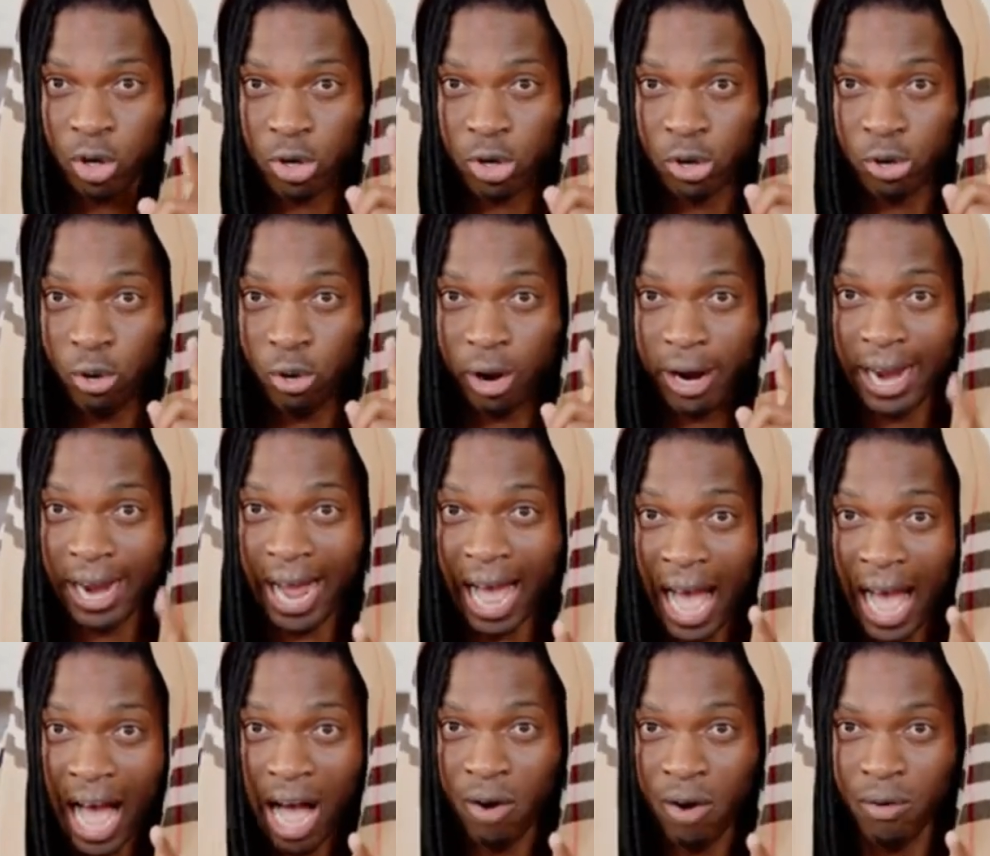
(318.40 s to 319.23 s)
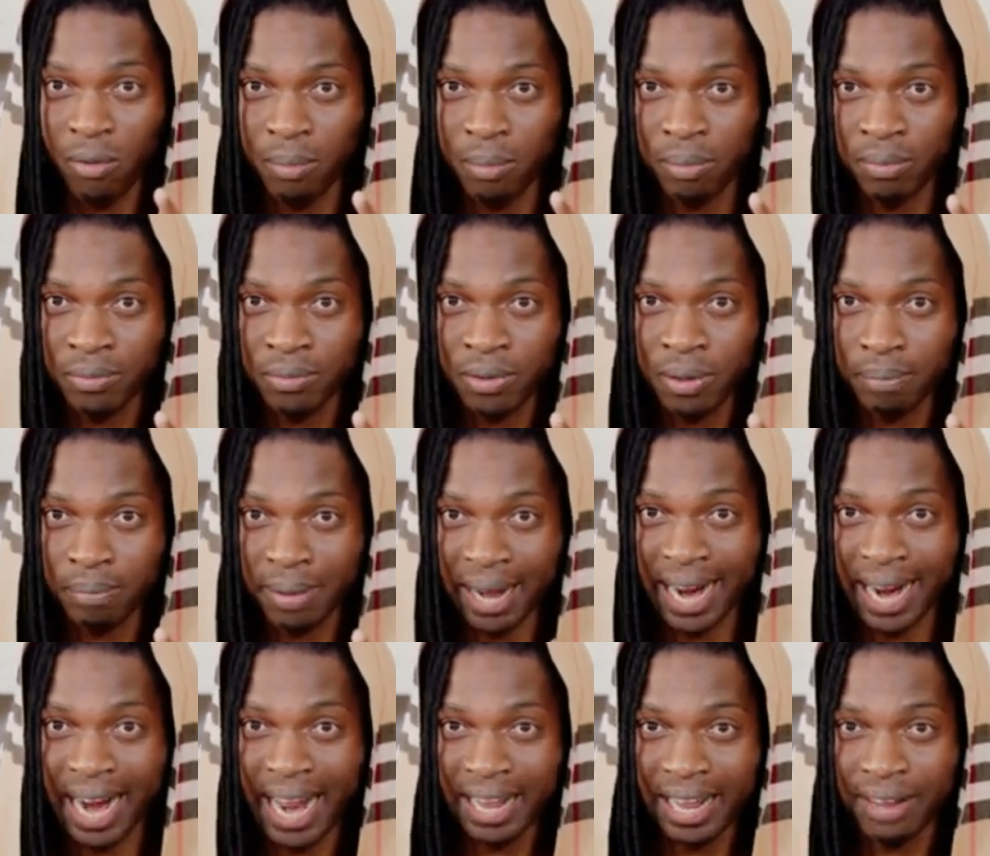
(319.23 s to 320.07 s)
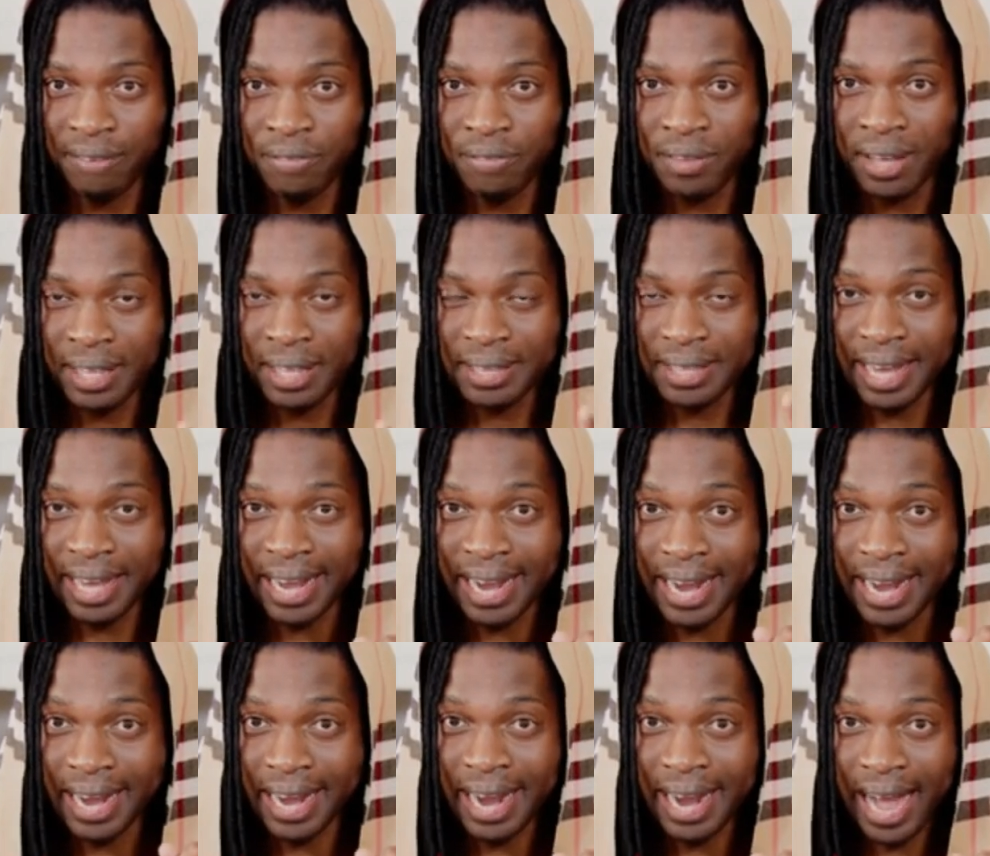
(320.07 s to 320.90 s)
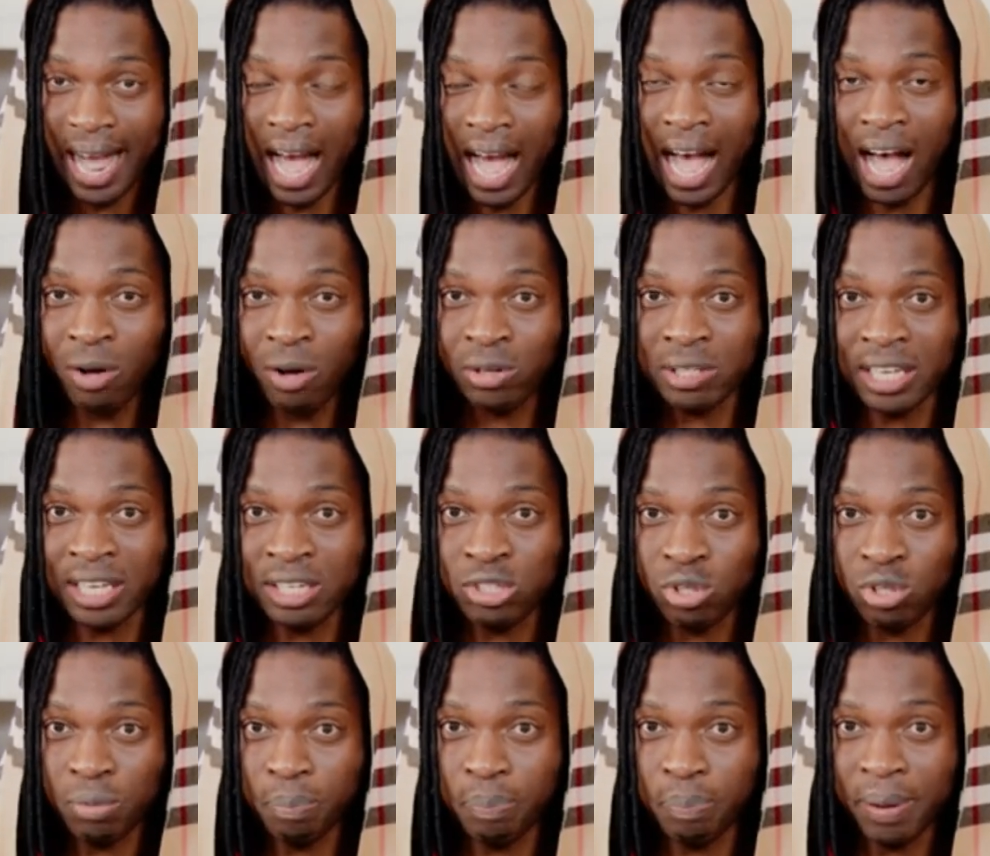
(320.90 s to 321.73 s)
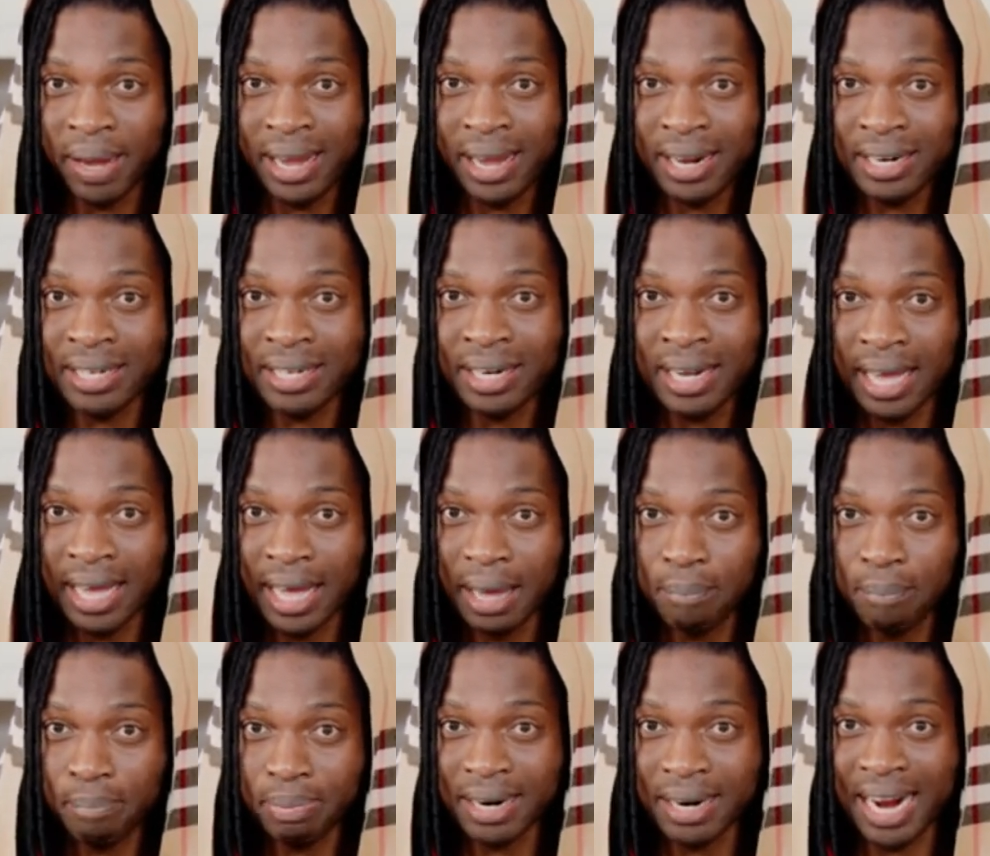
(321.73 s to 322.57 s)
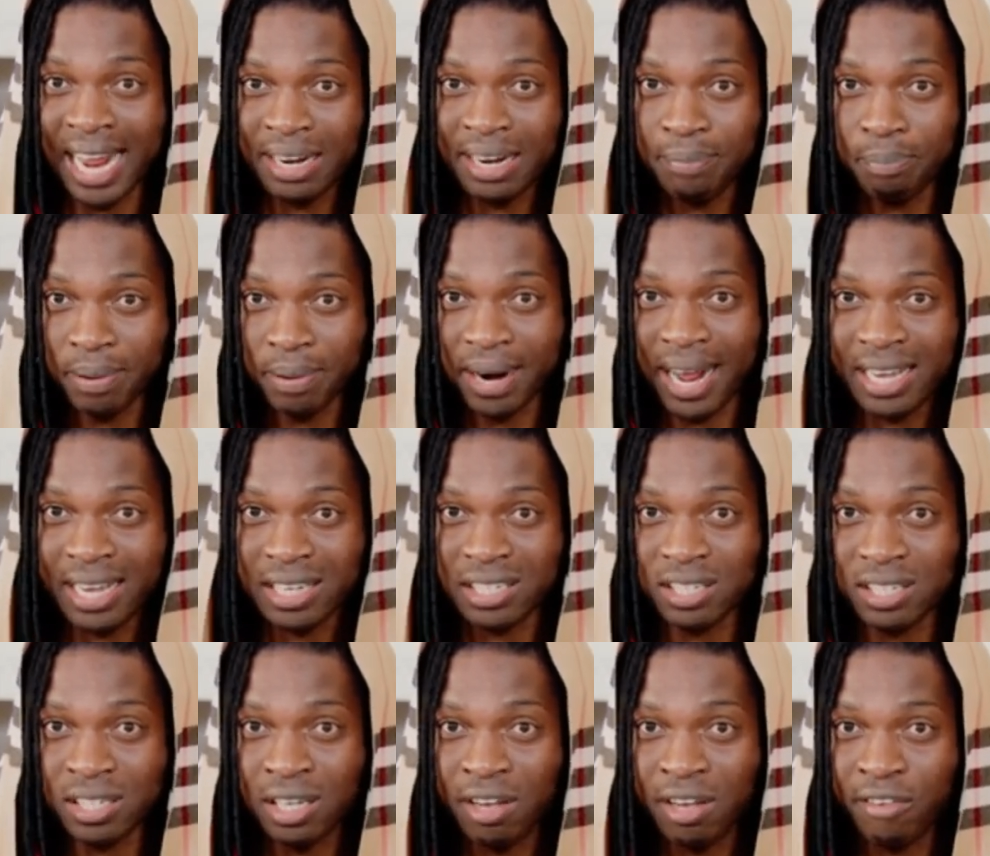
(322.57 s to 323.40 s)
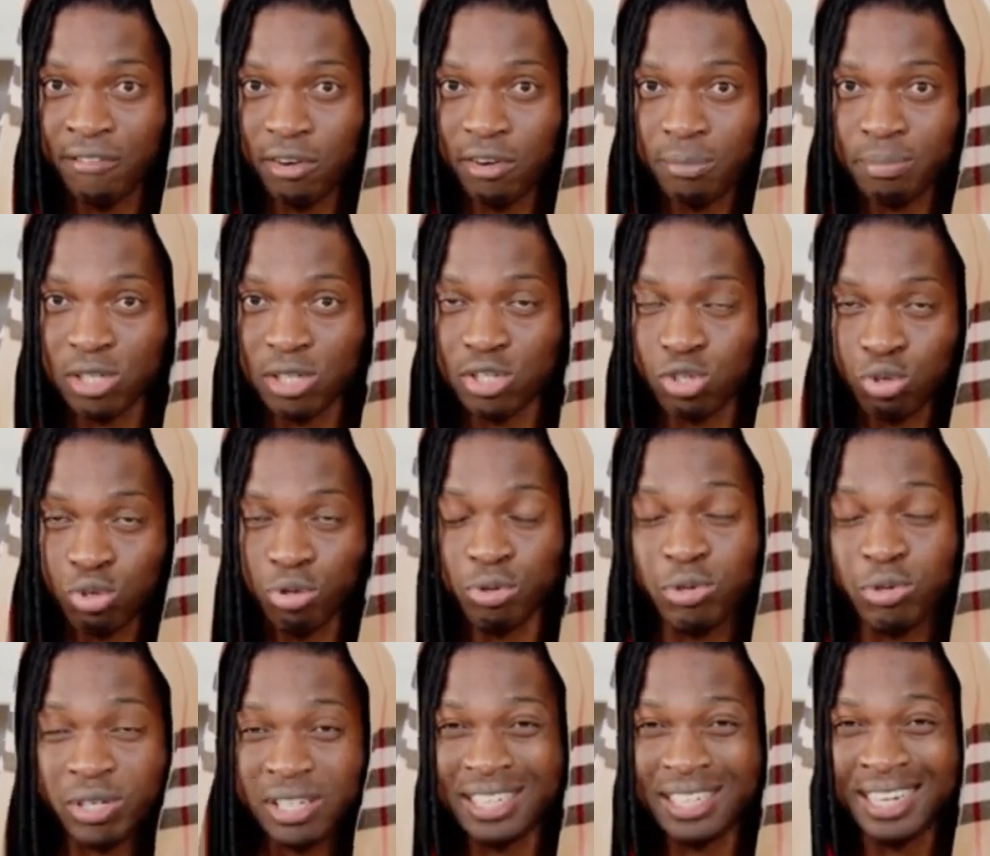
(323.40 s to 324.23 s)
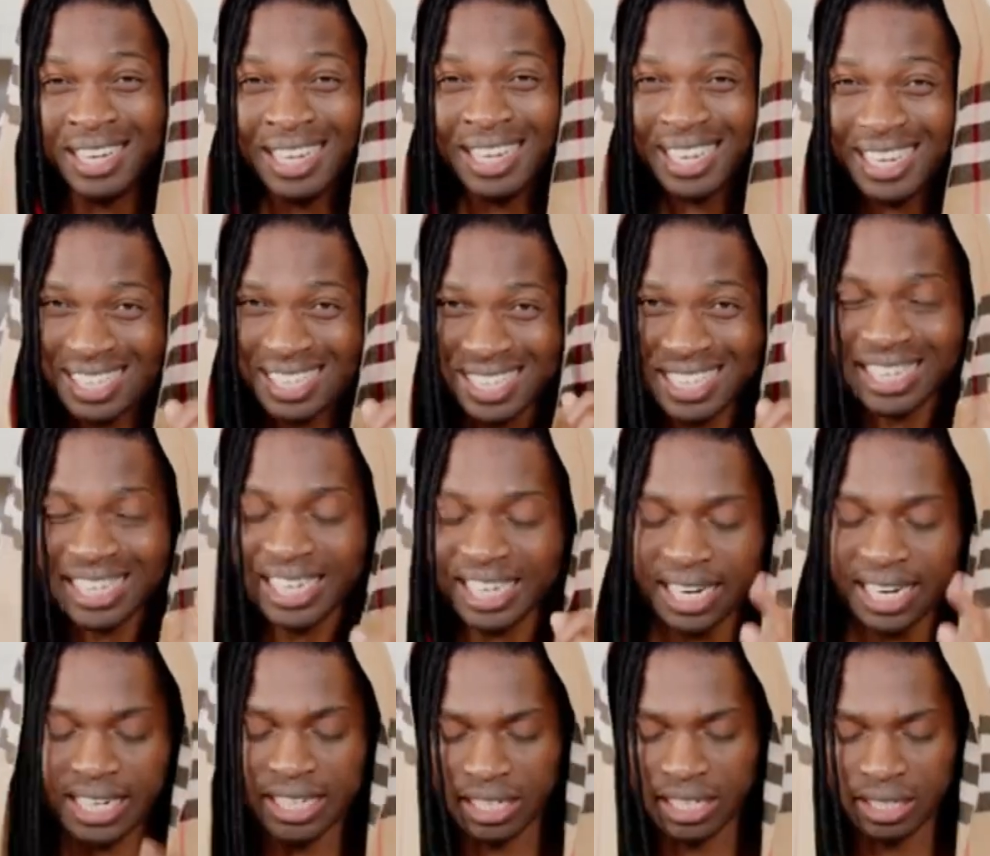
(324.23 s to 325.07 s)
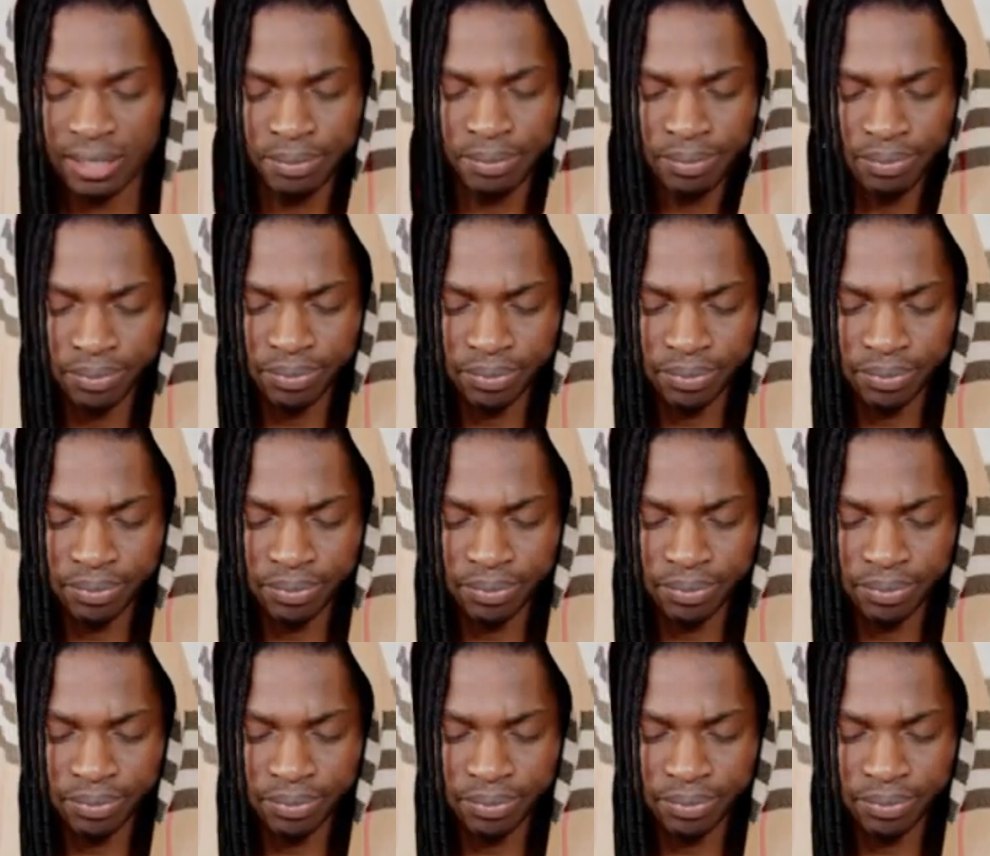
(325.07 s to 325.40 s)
my guy, the cow that you paid a bright price for Miss Trudy is trending.